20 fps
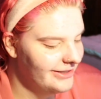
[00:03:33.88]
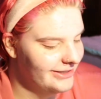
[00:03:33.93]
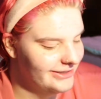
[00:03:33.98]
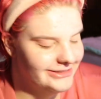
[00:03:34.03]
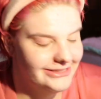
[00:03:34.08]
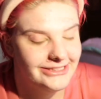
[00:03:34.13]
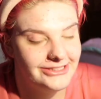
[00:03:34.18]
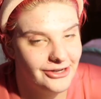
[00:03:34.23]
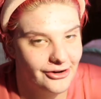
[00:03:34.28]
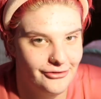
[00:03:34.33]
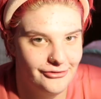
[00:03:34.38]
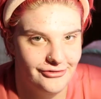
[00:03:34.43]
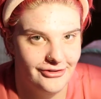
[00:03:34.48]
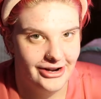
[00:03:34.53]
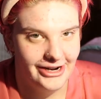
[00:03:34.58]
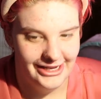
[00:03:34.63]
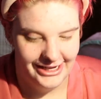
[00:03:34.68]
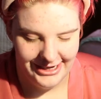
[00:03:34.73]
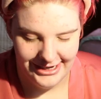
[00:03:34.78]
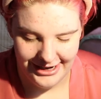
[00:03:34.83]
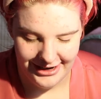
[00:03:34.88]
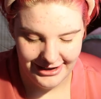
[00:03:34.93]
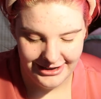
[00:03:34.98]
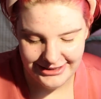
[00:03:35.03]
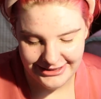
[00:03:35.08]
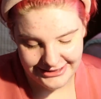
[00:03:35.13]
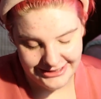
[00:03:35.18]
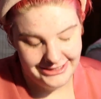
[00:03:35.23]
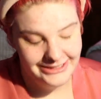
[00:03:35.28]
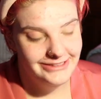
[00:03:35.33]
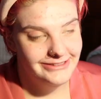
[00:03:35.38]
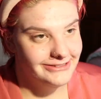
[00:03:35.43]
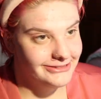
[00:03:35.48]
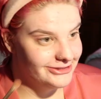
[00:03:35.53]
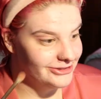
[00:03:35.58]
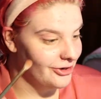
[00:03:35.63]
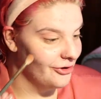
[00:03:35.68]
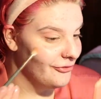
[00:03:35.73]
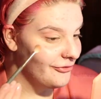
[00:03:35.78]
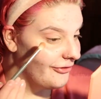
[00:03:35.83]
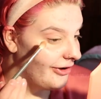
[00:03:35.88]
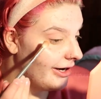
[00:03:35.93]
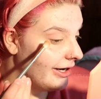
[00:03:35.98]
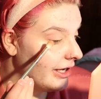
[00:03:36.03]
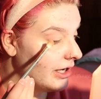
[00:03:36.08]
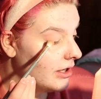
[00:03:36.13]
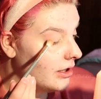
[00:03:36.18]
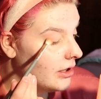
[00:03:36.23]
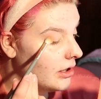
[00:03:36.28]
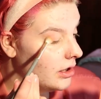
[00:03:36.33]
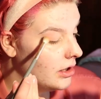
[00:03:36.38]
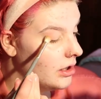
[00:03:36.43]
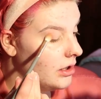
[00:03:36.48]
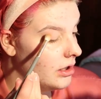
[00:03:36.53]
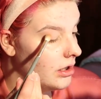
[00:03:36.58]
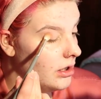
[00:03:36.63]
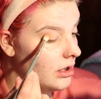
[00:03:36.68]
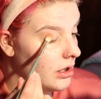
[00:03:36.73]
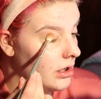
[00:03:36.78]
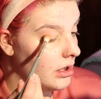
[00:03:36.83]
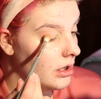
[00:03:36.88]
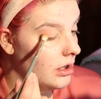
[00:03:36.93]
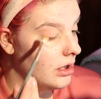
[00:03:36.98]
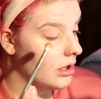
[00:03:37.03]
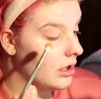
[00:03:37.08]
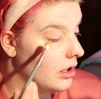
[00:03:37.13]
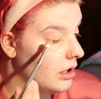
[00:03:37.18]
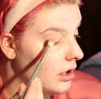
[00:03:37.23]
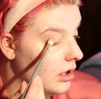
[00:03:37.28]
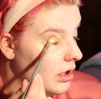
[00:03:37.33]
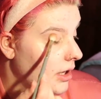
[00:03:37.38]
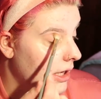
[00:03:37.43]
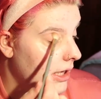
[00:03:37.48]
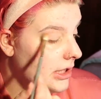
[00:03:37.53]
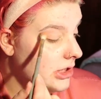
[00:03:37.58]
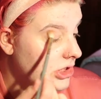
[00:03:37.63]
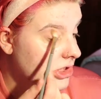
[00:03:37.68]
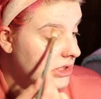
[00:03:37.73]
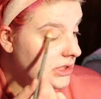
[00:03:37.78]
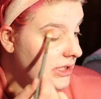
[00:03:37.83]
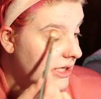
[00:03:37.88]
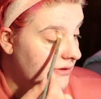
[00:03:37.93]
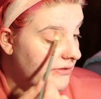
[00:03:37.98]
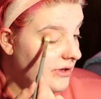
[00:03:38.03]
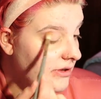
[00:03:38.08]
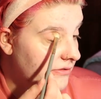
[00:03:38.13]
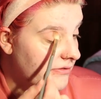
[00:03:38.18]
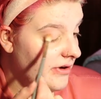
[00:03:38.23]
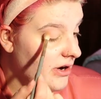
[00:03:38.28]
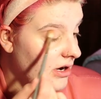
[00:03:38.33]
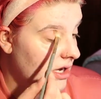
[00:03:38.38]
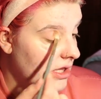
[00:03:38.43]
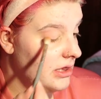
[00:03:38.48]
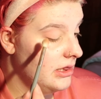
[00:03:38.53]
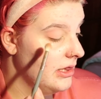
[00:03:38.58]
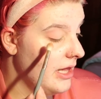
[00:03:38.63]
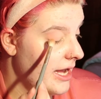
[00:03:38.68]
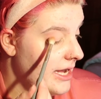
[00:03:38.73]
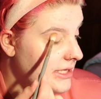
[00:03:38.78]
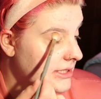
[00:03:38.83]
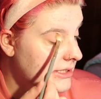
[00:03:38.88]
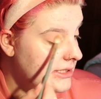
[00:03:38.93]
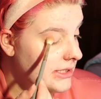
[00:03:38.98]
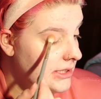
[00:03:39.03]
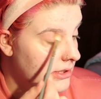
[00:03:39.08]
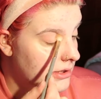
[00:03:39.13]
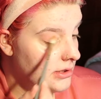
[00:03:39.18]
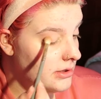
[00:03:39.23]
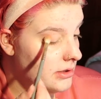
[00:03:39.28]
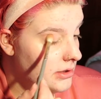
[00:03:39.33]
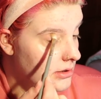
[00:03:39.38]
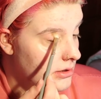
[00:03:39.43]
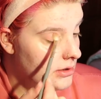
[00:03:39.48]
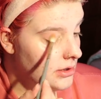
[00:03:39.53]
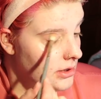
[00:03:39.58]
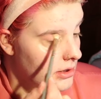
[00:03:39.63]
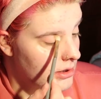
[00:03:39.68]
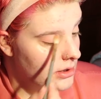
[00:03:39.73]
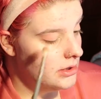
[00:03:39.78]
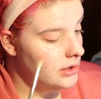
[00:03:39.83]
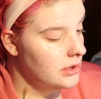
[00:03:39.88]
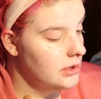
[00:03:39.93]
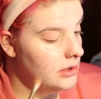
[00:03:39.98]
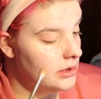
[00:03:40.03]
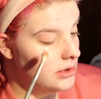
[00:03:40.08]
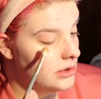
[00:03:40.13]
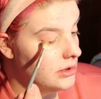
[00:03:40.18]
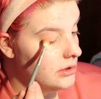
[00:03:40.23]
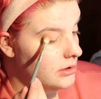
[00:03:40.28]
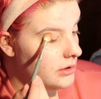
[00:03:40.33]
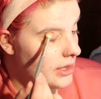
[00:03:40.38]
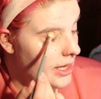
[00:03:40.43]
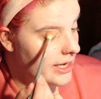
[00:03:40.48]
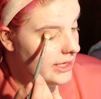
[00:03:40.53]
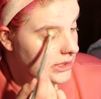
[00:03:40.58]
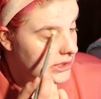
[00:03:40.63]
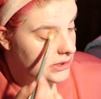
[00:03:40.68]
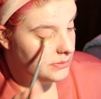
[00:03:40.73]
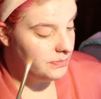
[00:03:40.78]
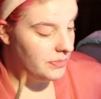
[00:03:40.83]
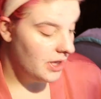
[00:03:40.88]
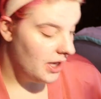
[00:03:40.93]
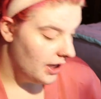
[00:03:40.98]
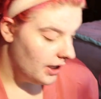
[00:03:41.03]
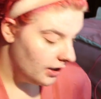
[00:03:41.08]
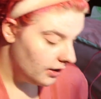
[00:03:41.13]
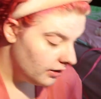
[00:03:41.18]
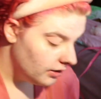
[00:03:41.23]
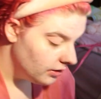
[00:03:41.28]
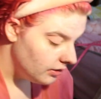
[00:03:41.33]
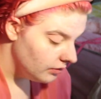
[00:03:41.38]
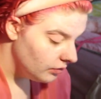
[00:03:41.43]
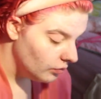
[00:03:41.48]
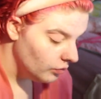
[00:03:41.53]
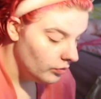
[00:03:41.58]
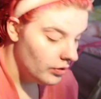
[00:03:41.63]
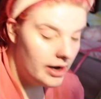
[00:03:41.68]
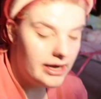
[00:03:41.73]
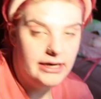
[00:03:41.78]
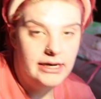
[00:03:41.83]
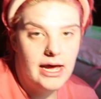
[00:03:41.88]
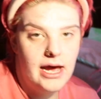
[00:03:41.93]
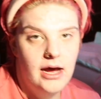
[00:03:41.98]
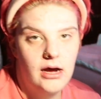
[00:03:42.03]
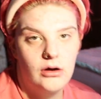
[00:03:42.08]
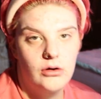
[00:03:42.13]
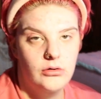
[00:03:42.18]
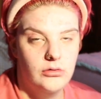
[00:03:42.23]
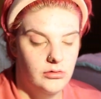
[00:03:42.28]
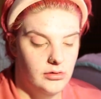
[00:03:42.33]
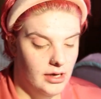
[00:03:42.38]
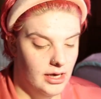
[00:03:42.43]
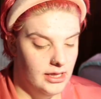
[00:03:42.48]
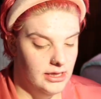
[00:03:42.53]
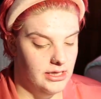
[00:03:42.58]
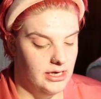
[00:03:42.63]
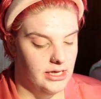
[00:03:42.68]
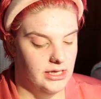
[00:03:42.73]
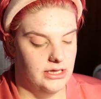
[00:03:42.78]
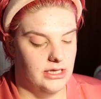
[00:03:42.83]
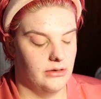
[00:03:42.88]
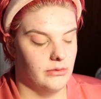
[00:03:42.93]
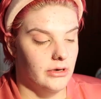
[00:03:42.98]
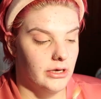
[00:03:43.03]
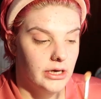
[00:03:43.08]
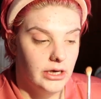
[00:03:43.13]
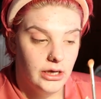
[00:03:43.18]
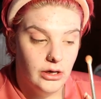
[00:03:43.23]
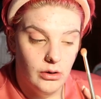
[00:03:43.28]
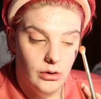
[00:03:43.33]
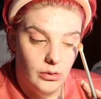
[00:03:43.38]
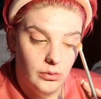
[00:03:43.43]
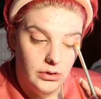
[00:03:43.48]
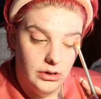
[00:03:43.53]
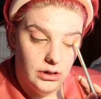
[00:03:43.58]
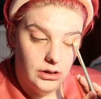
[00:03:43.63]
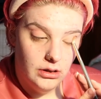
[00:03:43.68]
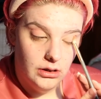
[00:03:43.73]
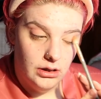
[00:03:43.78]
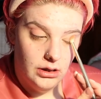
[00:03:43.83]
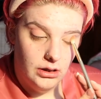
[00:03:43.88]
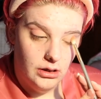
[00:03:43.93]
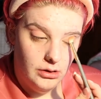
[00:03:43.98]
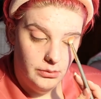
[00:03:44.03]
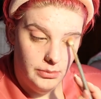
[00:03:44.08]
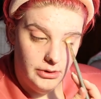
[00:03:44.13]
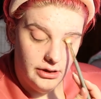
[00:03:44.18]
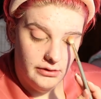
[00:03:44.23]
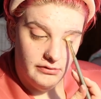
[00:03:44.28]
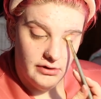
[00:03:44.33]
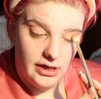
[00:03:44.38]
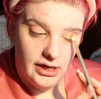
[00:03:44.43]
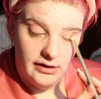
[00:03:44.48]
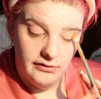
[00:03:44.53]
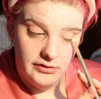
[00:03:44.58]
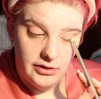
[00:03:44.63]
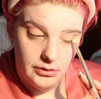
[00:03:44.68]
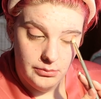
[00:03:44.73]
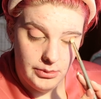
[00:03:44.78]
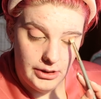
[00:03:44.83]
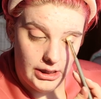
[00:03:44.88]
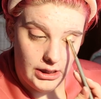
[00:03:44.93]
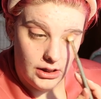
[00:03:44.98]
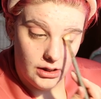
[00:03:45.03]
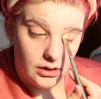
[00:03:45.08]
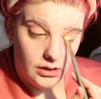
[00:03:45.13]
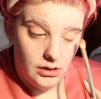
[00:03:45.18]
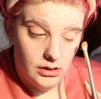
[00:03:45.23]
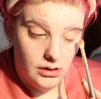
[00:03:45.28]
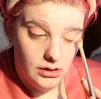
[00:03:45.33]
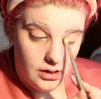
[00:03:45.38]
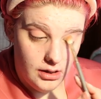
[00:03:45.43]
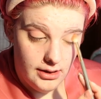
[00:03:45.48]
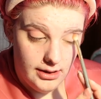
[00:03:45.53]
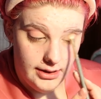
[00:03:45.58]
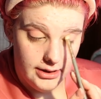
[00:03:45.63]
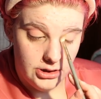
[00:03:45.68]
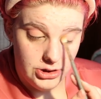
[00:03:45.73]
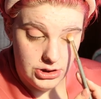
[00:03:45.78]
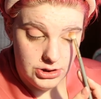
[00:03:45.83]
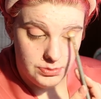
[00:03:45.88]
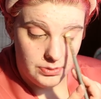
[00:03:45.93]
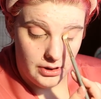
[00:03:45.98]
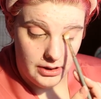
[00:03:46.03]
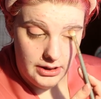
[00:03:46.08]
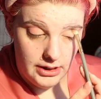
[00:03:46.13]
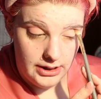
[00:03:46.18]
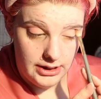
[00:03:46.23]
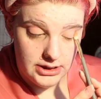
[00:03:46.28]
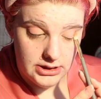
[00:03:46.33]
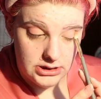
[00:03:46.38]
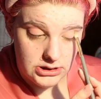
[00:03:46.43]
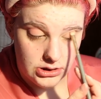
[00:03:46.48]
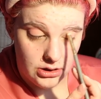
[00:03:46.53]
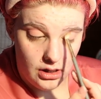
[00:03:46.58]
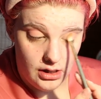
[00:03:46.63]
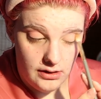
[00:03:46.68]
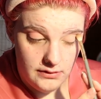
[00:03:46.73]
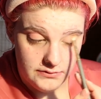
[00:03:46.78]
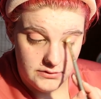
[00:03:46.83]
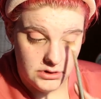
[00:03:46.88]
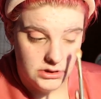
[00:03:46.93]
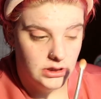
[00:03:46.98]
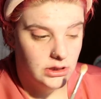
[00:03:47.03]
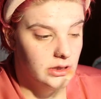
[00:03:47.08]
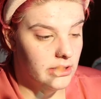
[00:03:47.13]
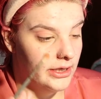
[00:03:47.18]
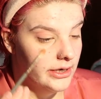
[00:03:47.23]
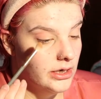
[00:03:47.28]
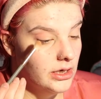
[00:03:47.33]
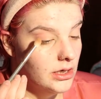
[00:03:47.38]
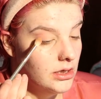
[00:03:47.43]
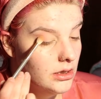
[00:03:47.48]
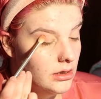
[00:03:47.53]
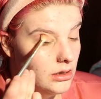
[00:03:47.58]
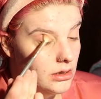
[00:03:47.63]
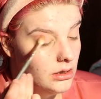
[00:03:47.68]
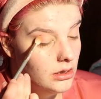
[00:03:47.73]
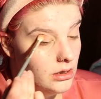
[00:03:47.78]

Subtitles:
That's so funny. Honestly, so funny. It's just getting very light. Light pink right now. And then I think we're going to go in with a little bit of a heavier pink. And then just probably, like, a soft glitter.